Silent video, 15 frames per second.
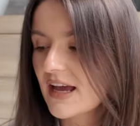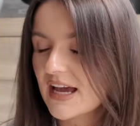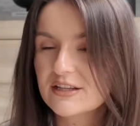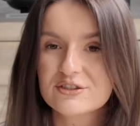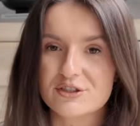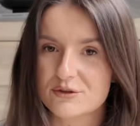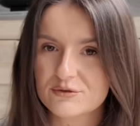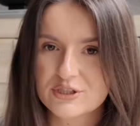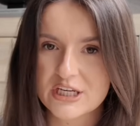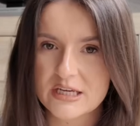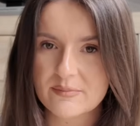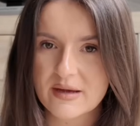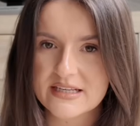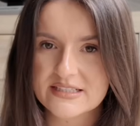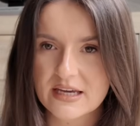It's so
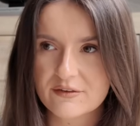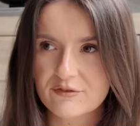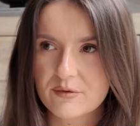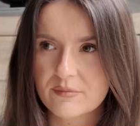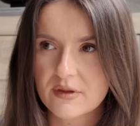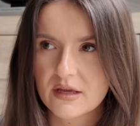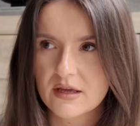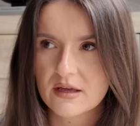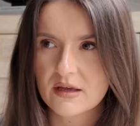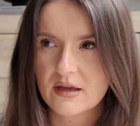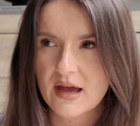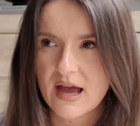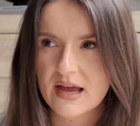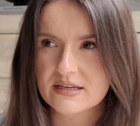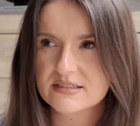cheap. It's like from the
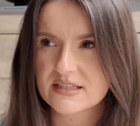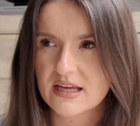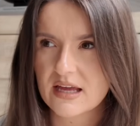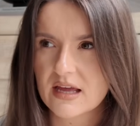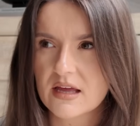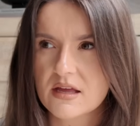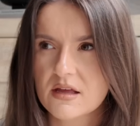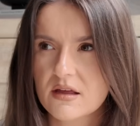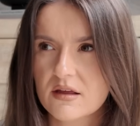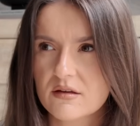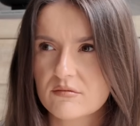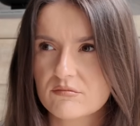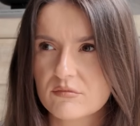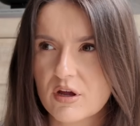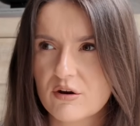Asda
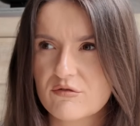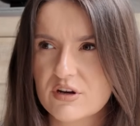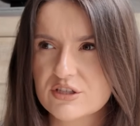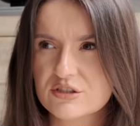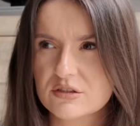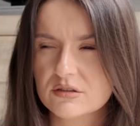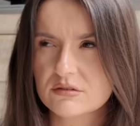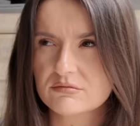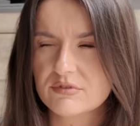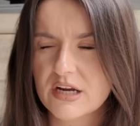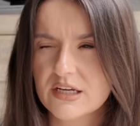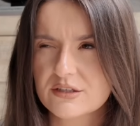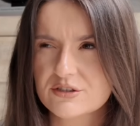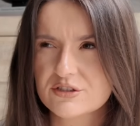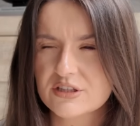original
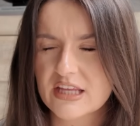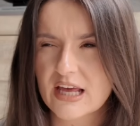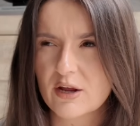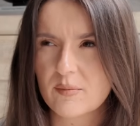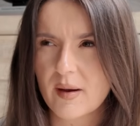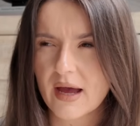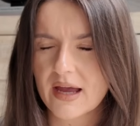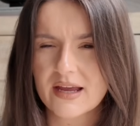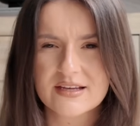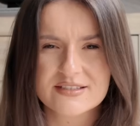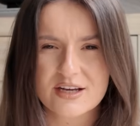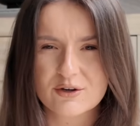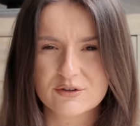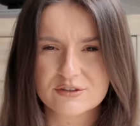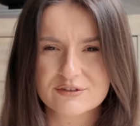range, the yellow packet. Is
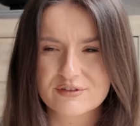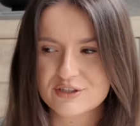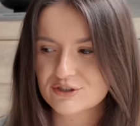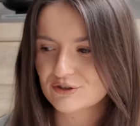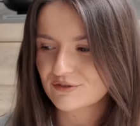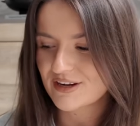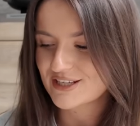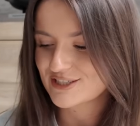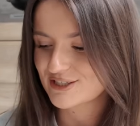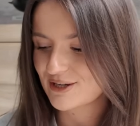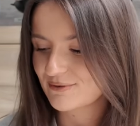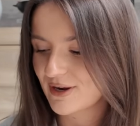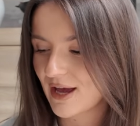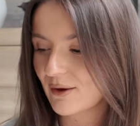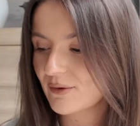that called original range? I
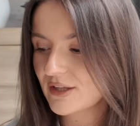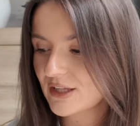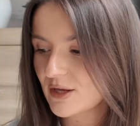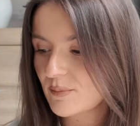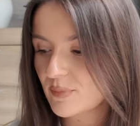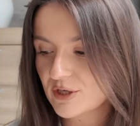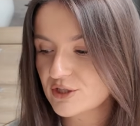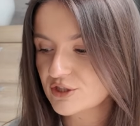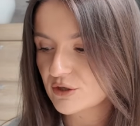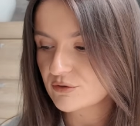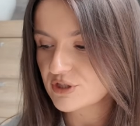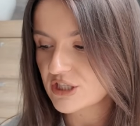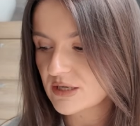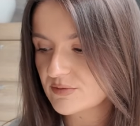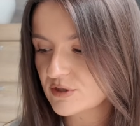don't know. But it's so
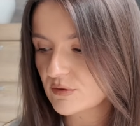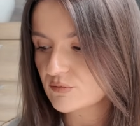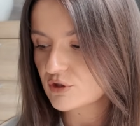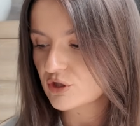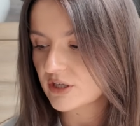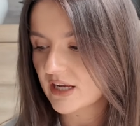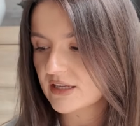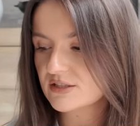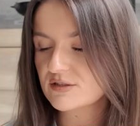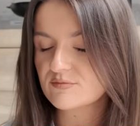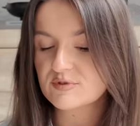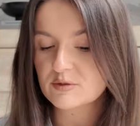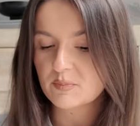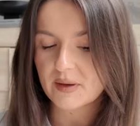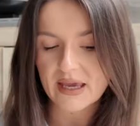cheap, so I'm just going to get
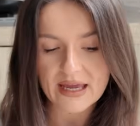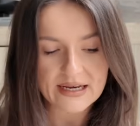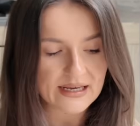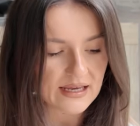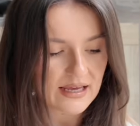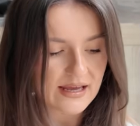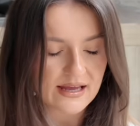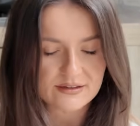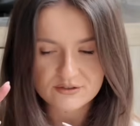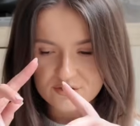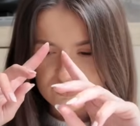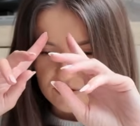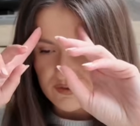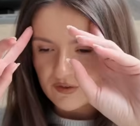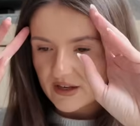some spaghetti and
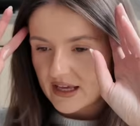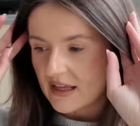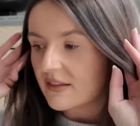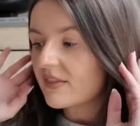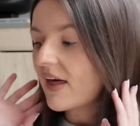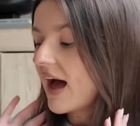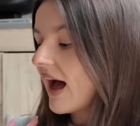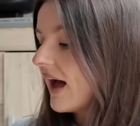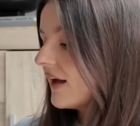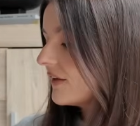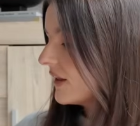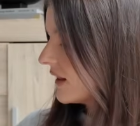stuff like that.